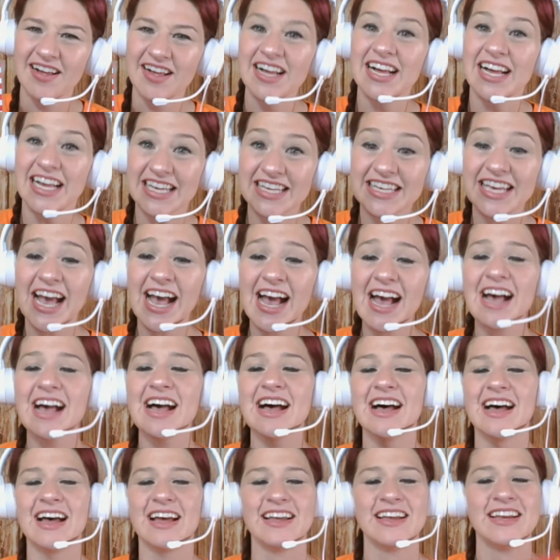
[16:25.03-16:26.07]

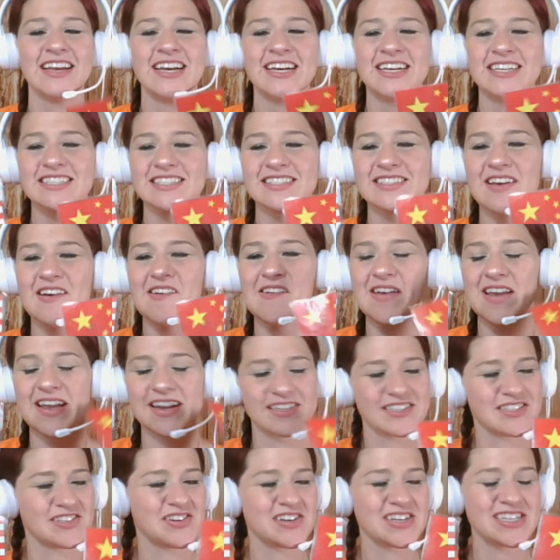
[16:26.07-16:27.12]
Yeah. So here's
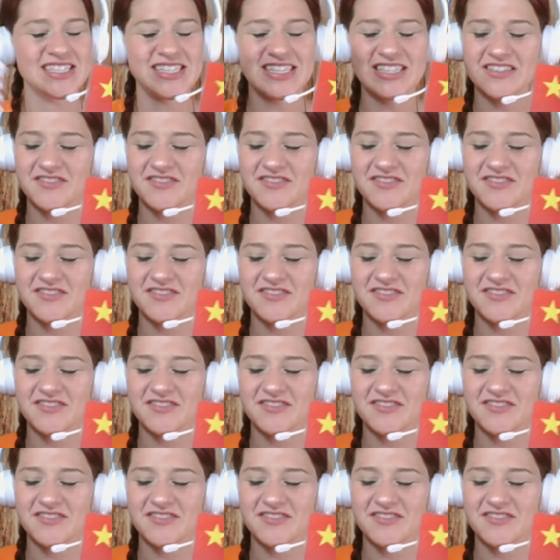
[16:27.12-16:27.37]
Chris's